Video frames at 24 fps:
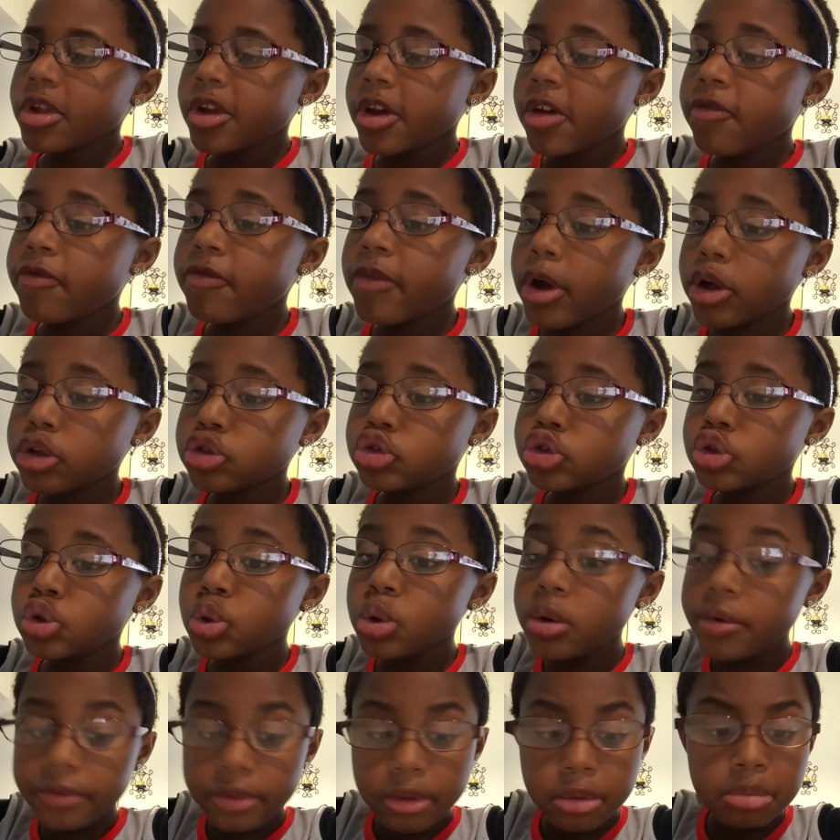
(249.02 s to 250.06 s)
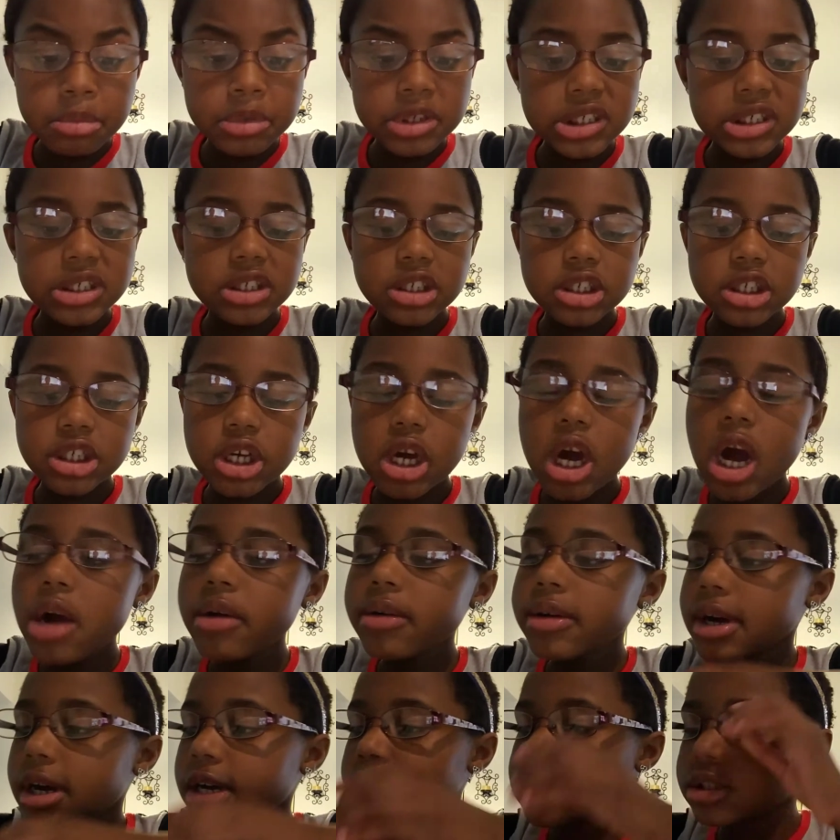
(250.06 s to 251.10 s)
found 2 of the missing
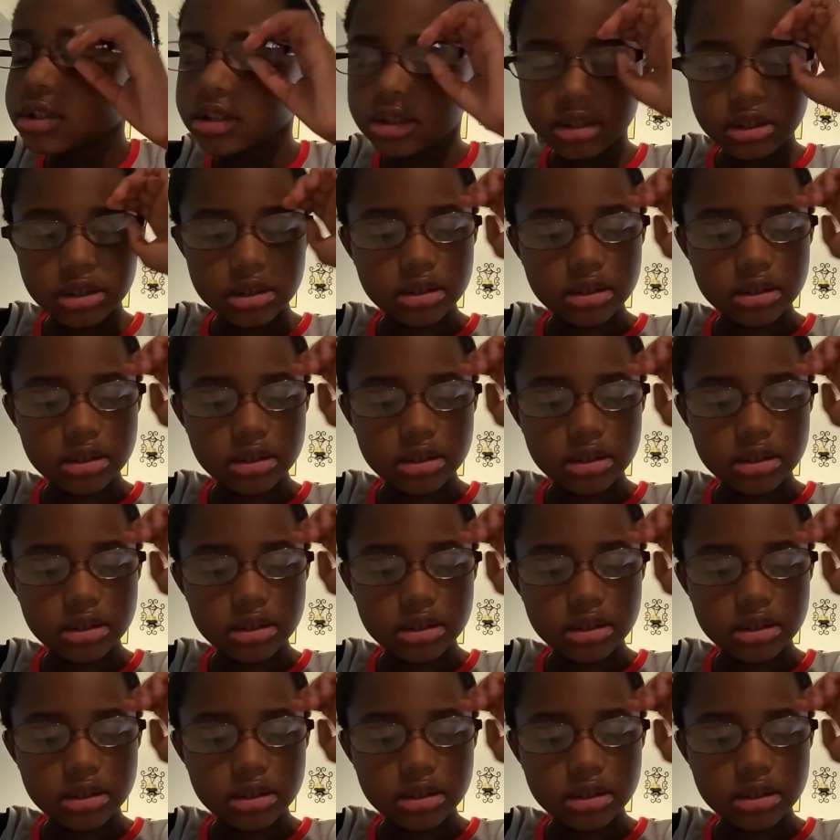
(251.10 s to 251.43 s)
tiaras,